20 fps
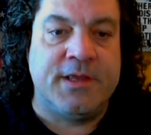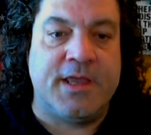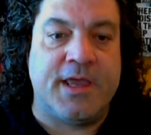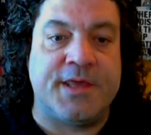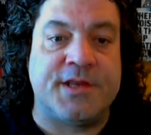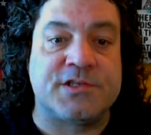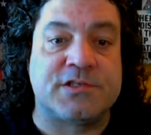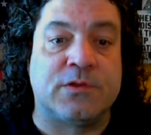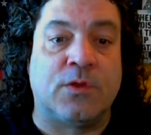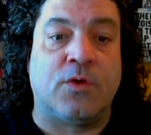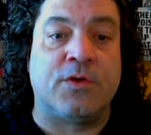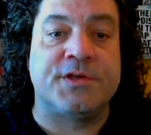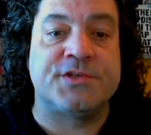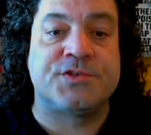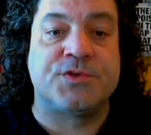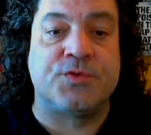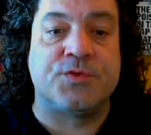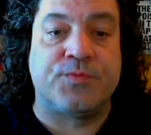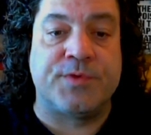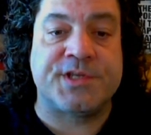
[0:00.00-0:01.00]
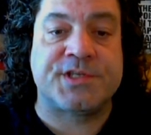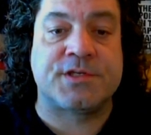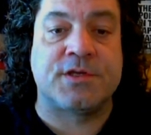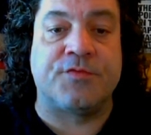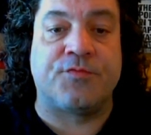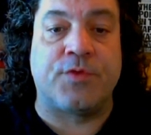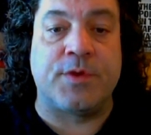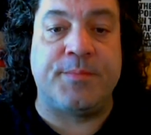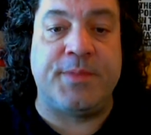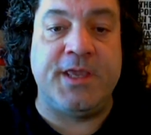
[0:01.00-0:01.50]
and as long as the risk
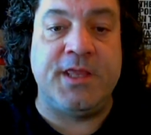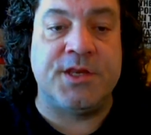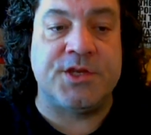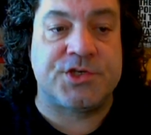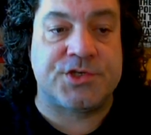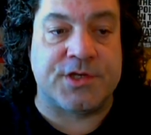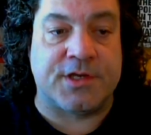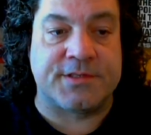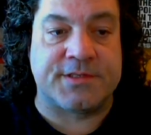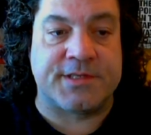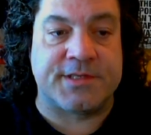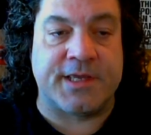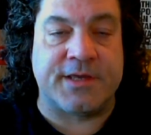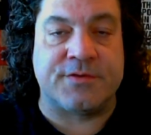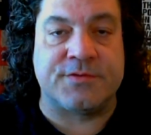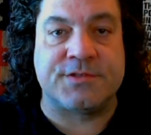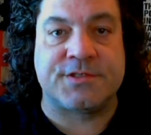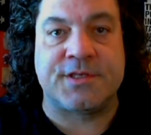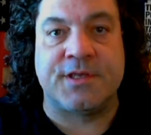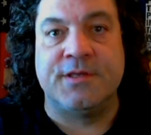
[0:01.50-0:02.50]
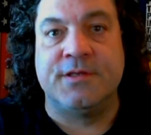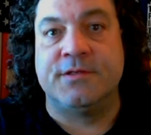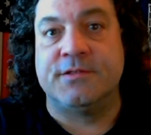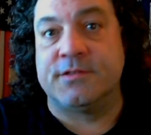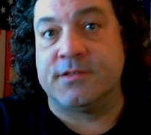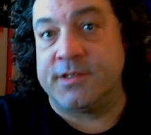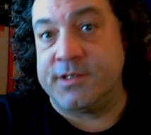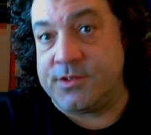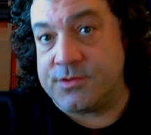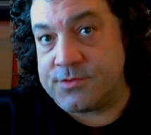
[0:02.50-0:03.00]
of repeated shutdowns
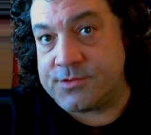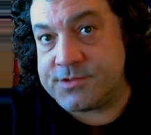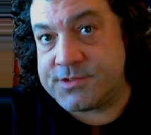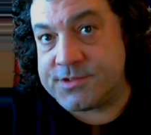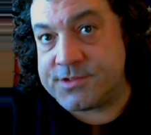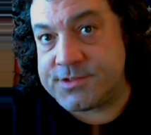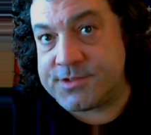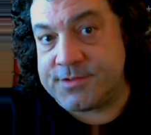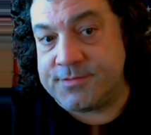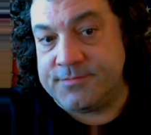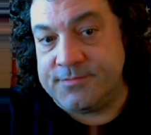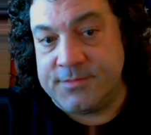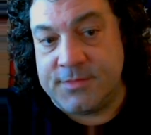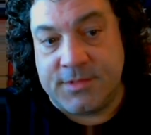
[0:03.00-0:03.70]
lingers.